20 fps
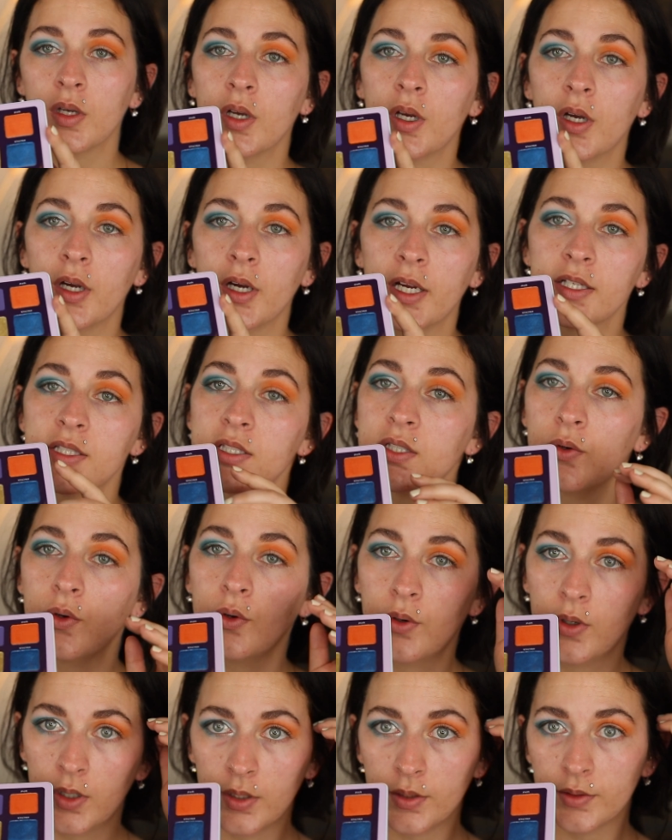All right,
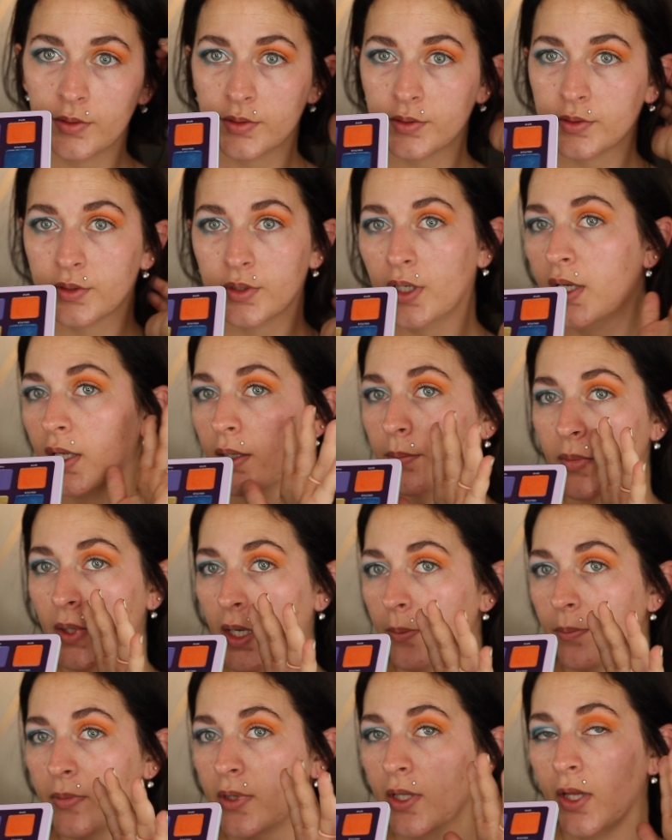so
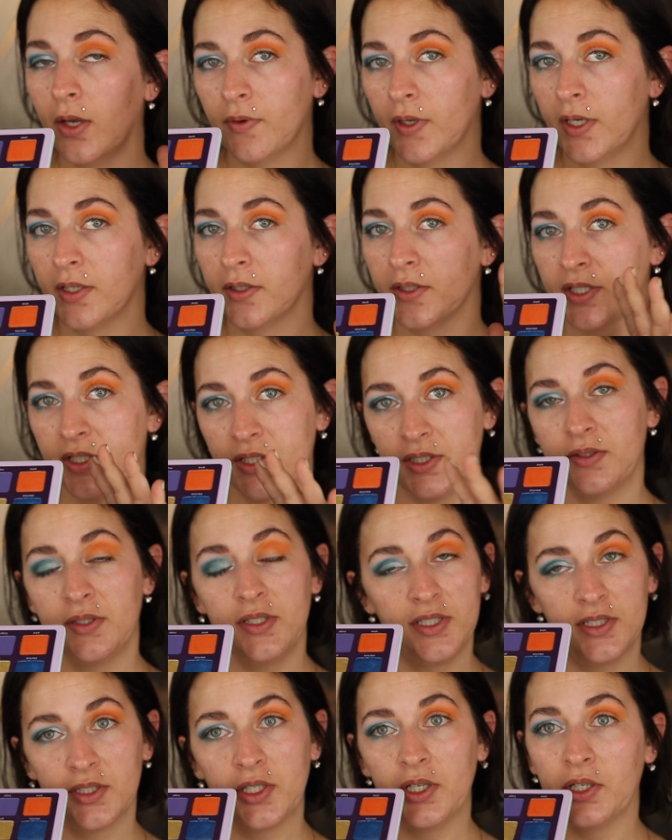I'm loving
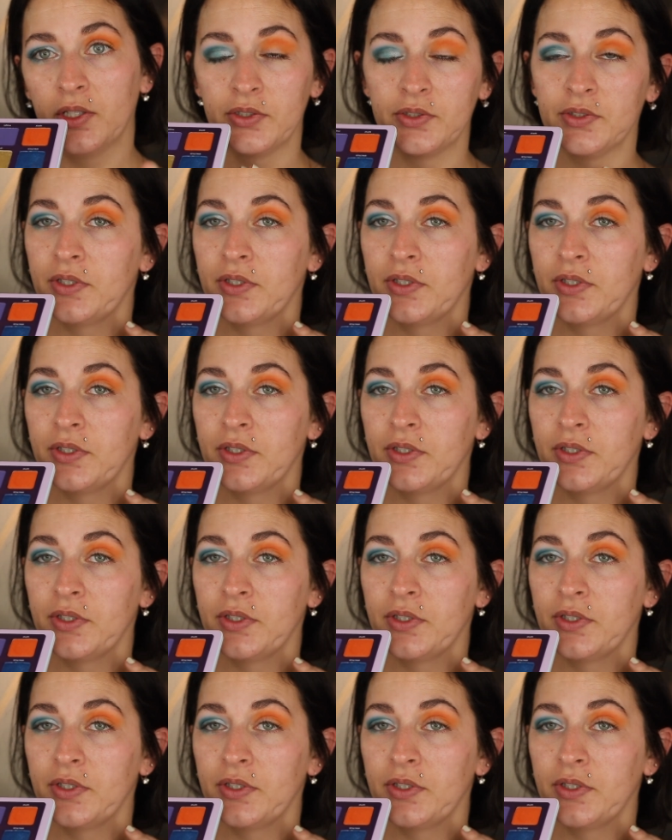this color.